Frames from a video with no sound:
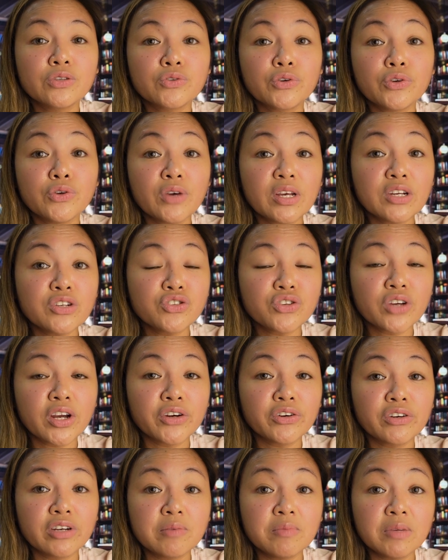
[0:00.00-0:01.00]
So you can share
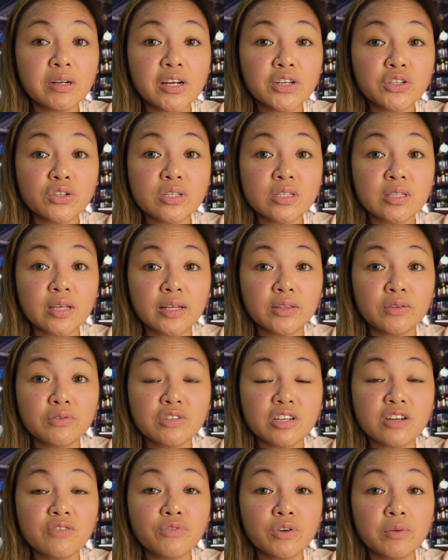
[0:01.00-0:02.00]
your immigration status
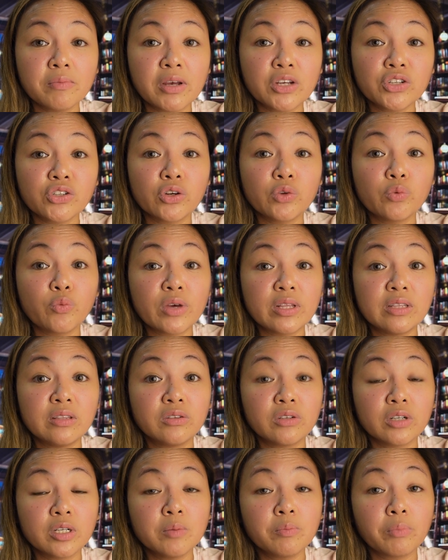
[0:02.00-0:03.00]
information with
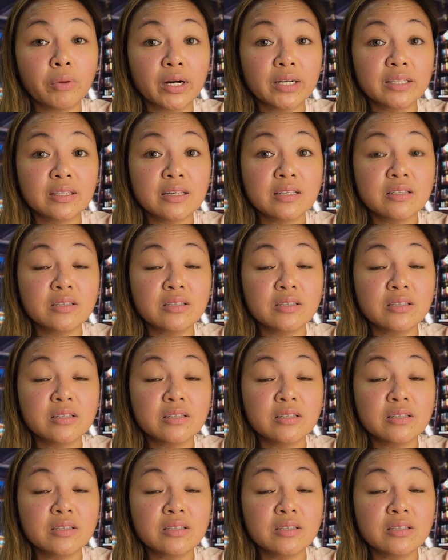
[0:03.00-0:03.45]
third parties